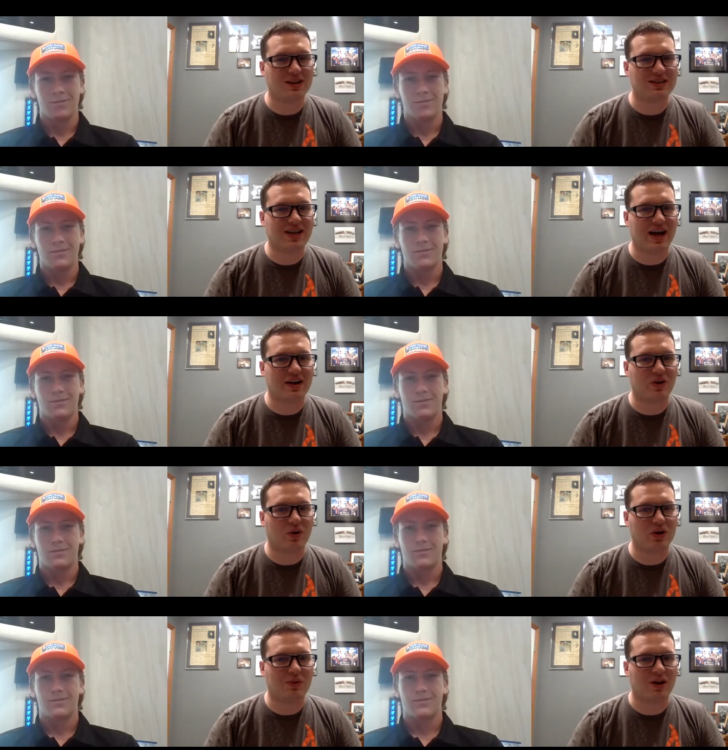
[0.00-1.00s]
Speaker 1: is that
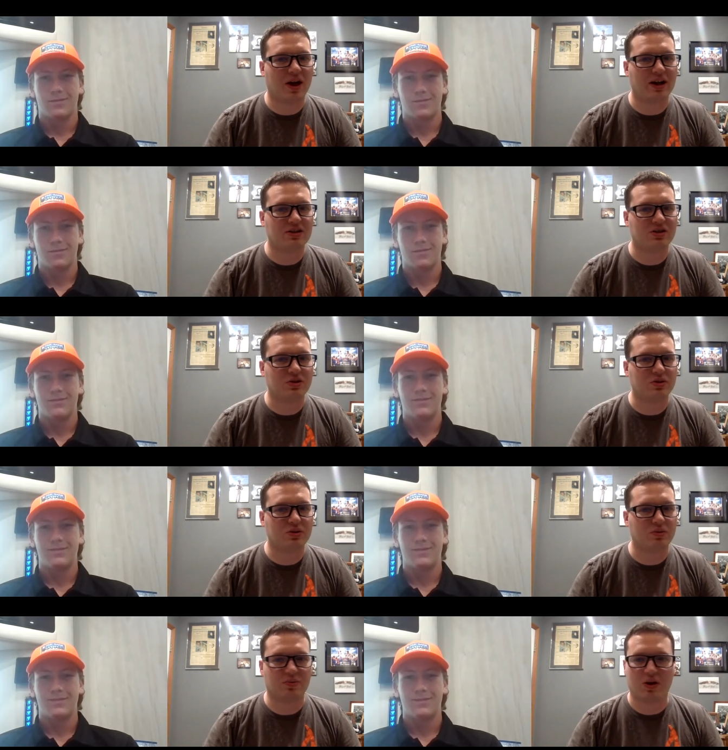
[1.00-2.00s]
going to be like
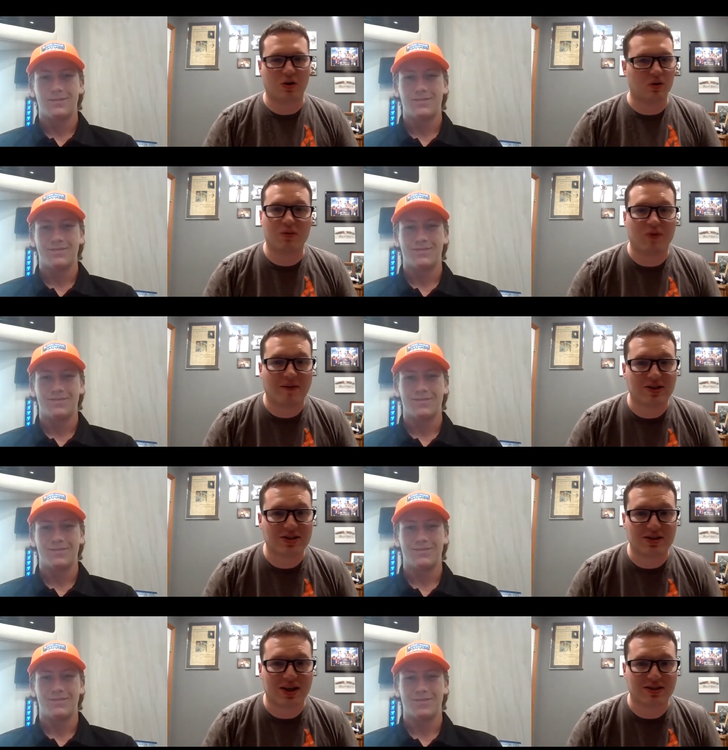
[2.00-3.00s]
to you know you've
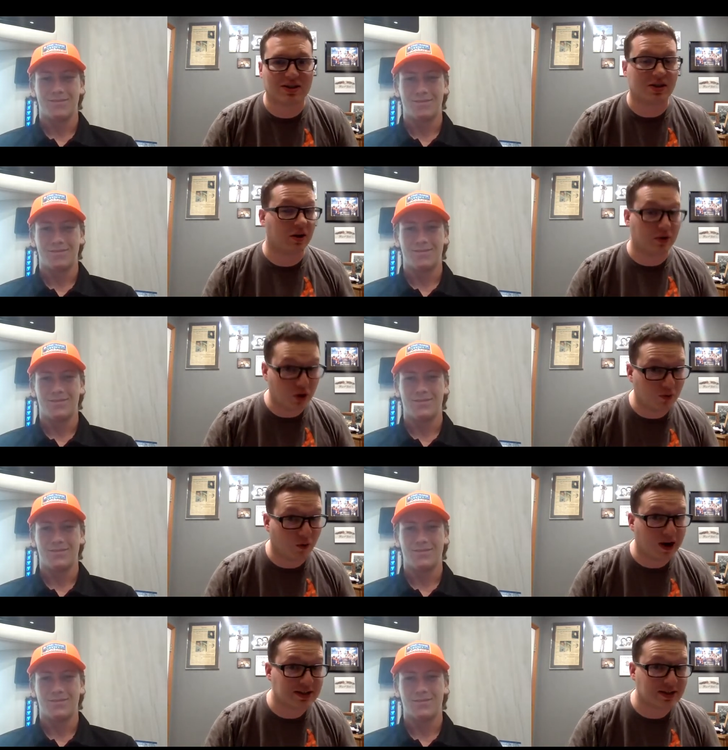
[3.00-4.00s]
obviously tested there, you've
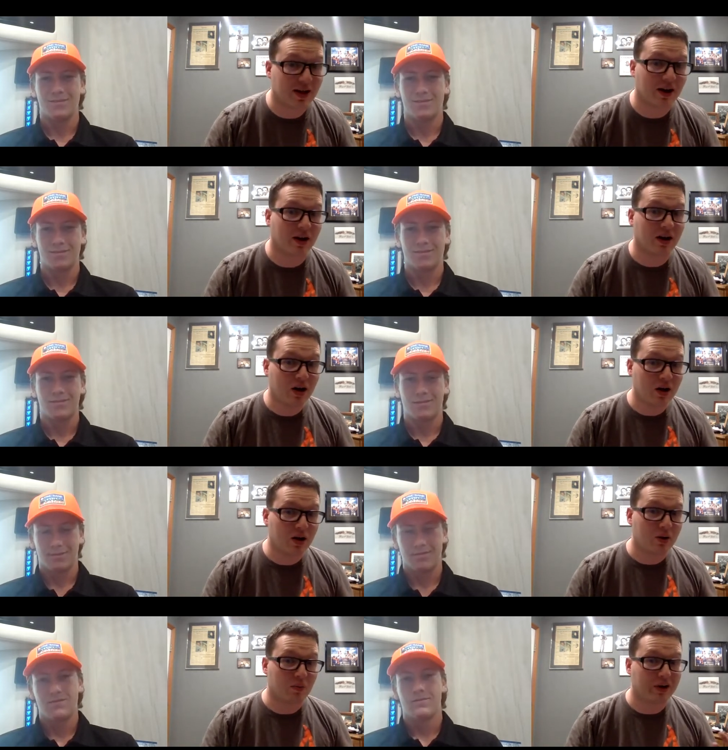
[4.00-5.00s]
raced there.
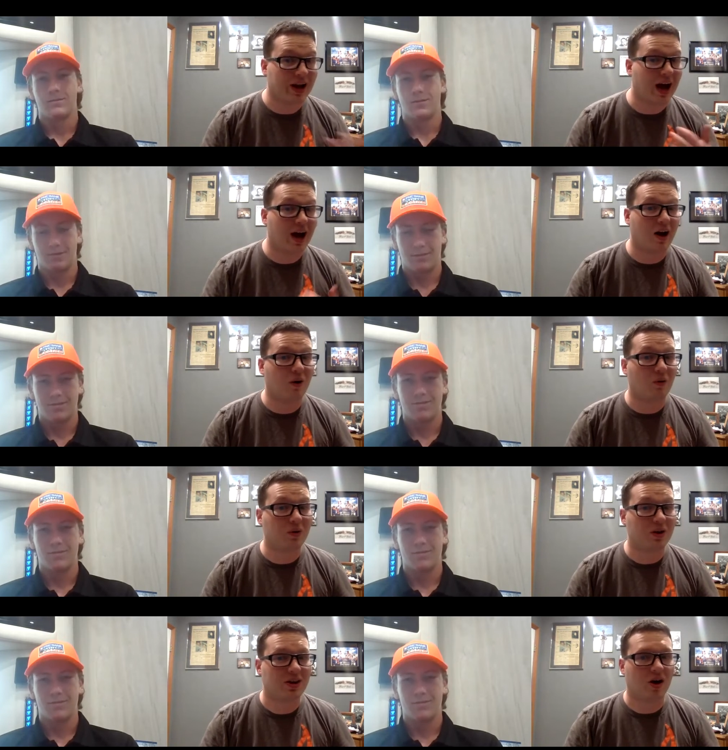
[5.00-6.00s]
Now
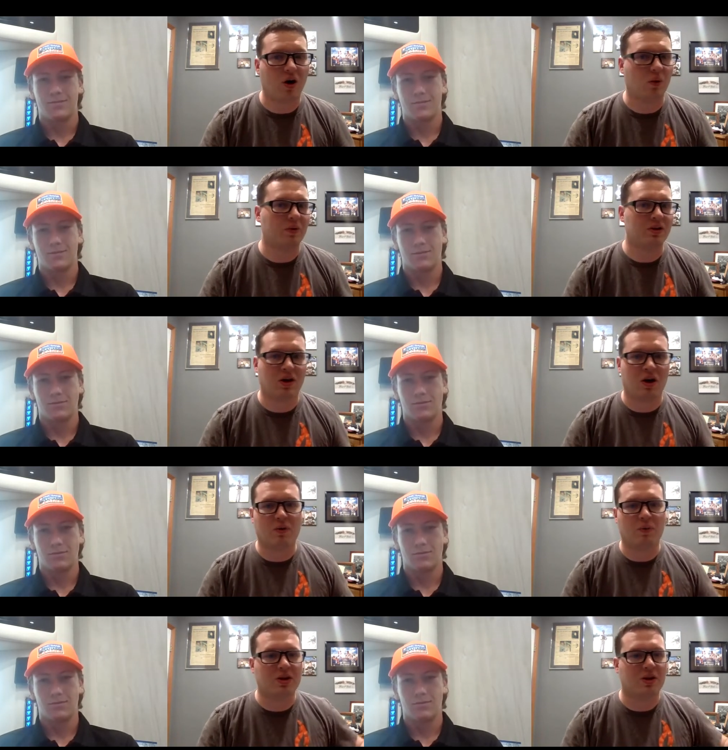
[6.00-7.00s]
with all with
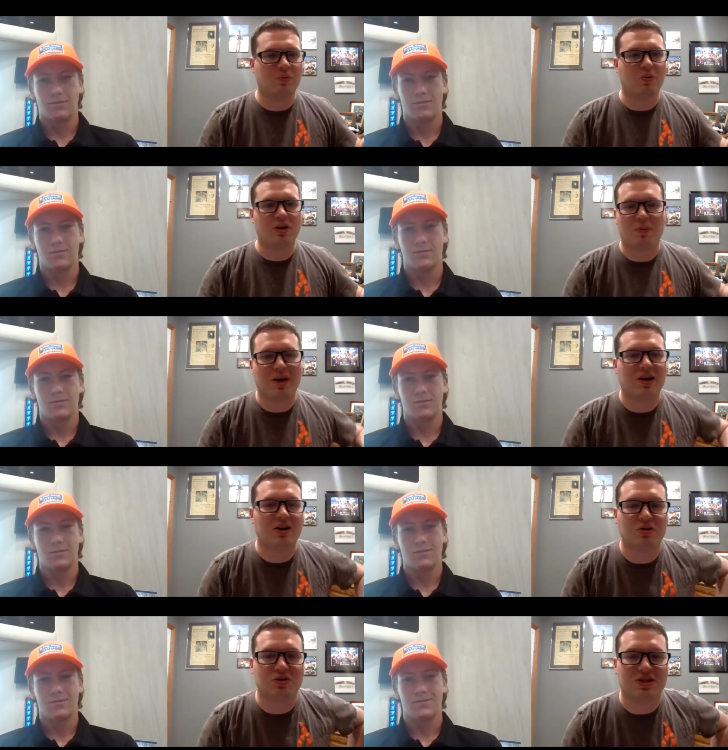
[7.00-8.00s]
all with the with the big
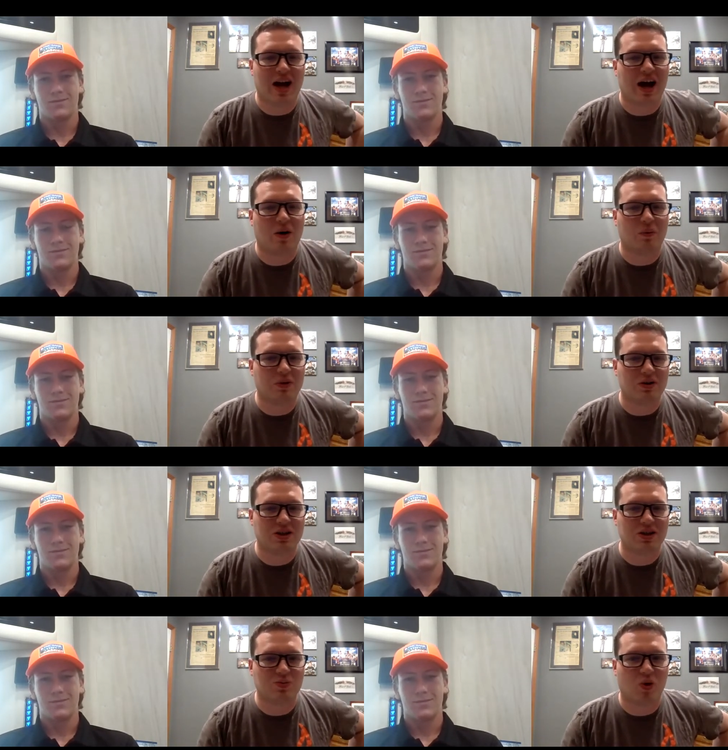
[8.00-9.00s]
news now with
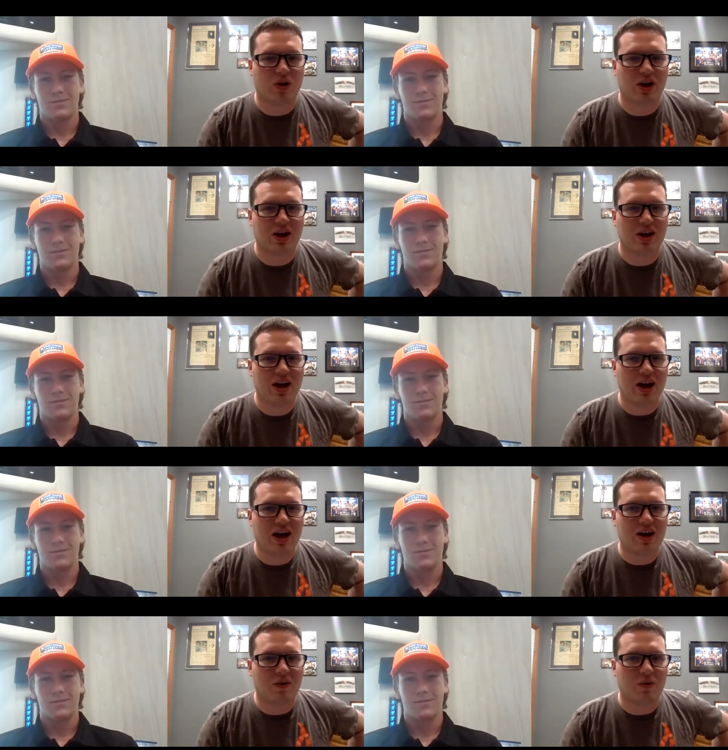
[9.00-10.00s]
this morning,
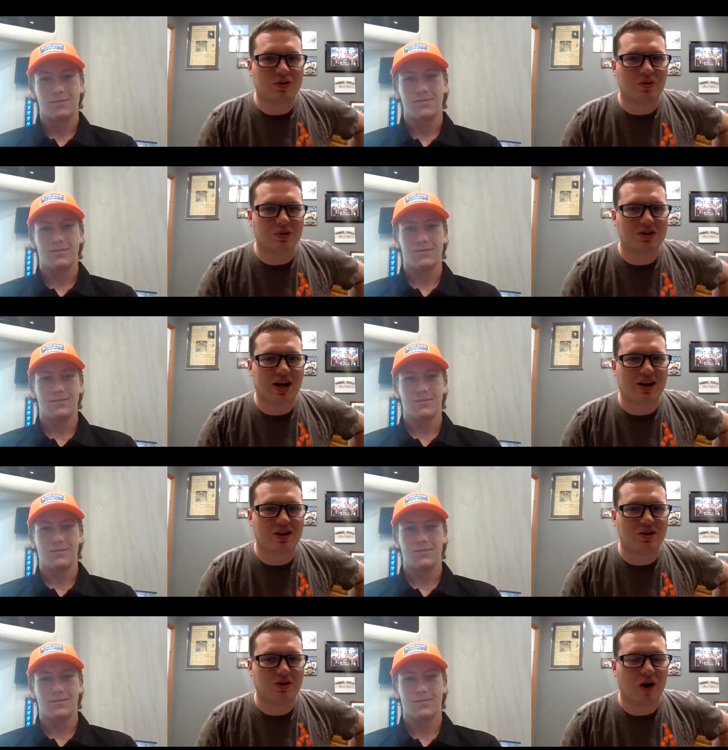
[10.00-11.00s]
what, what's that going
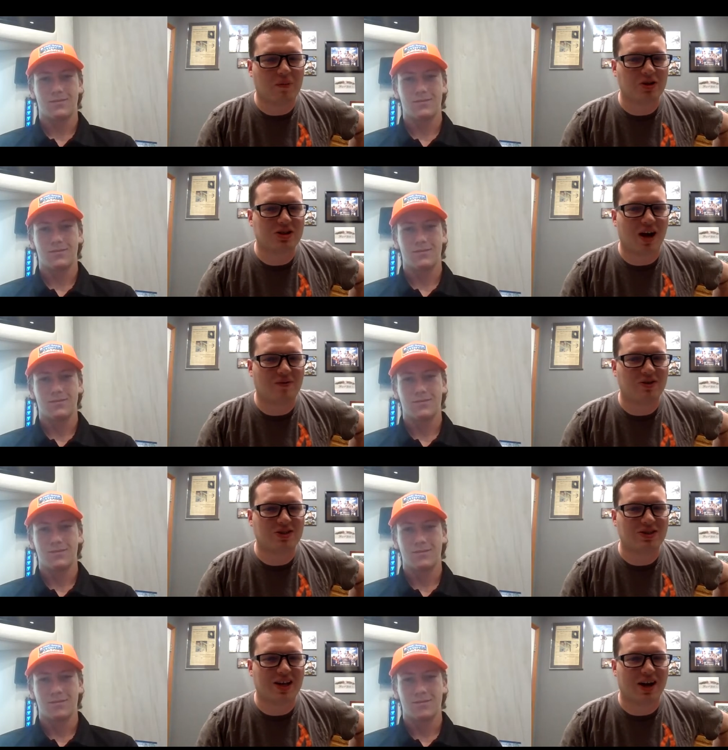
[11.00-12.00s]
to do? How much
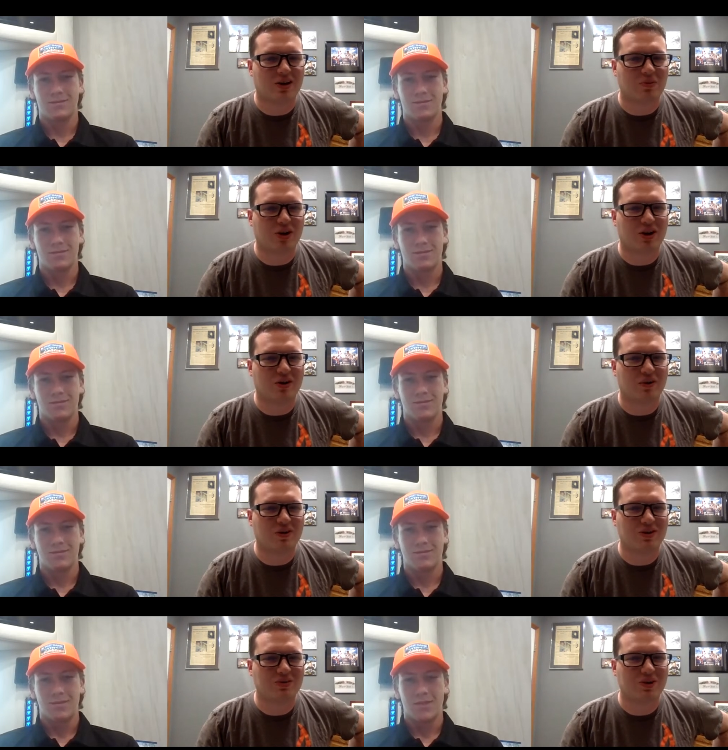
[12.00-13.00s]
confidence is that going to bring you
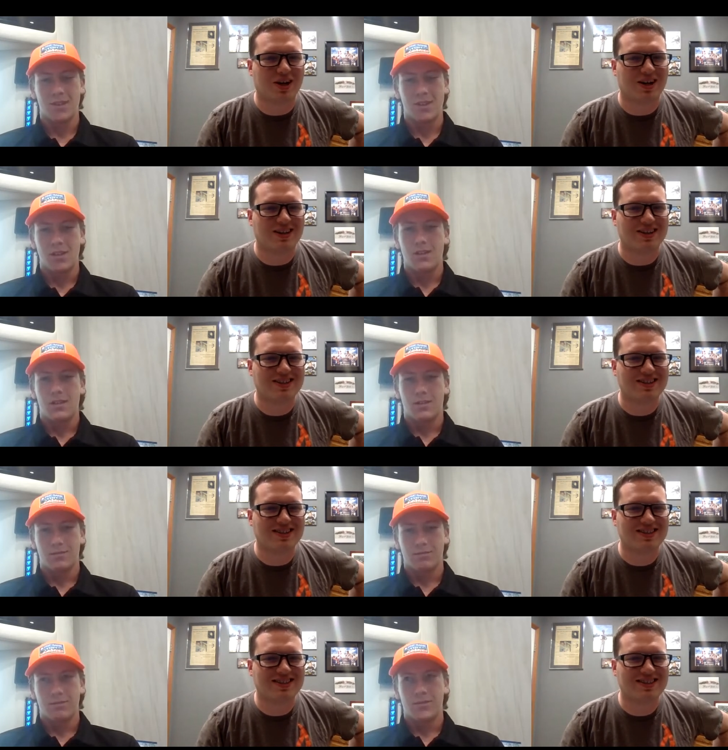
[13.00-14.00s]
this weekend?
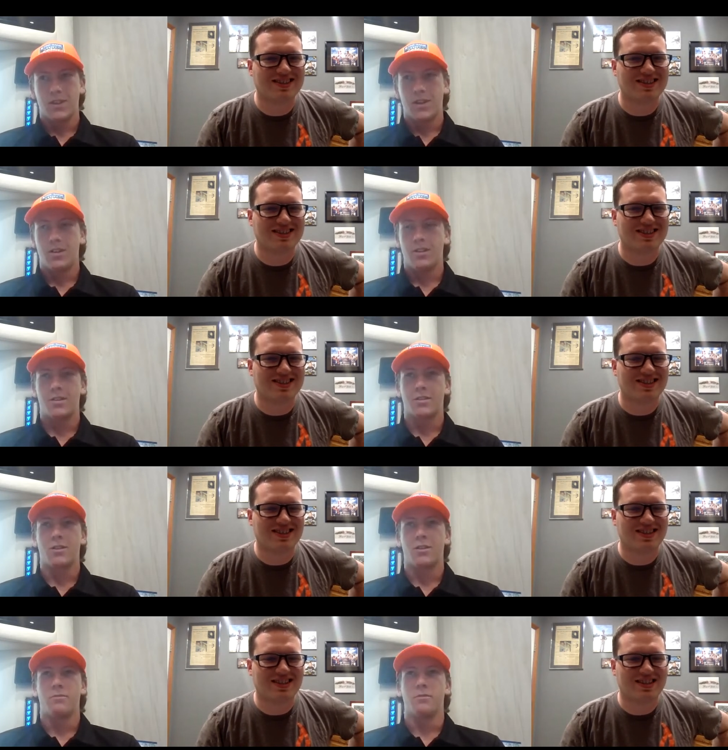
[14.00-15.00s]
Speaker 2: A lot of
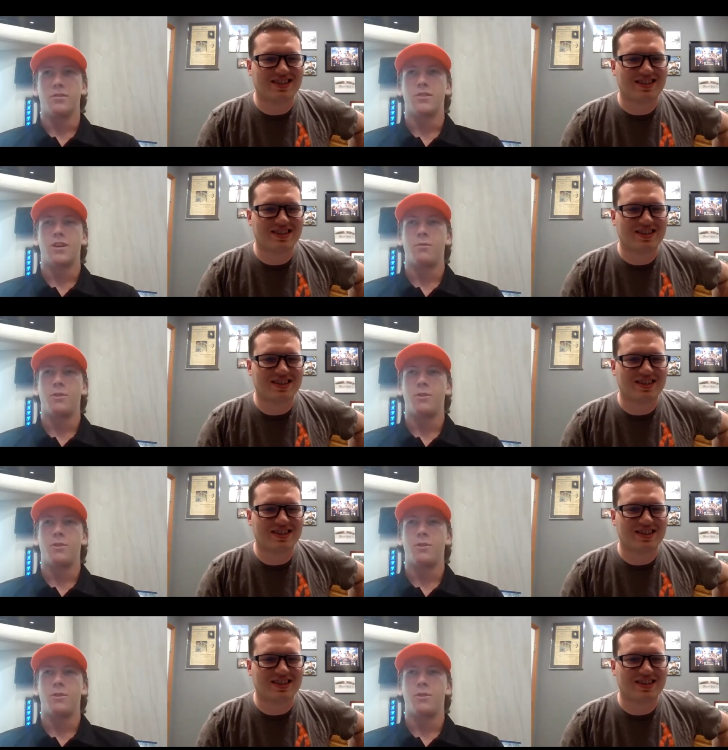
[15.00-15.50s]
confidence. I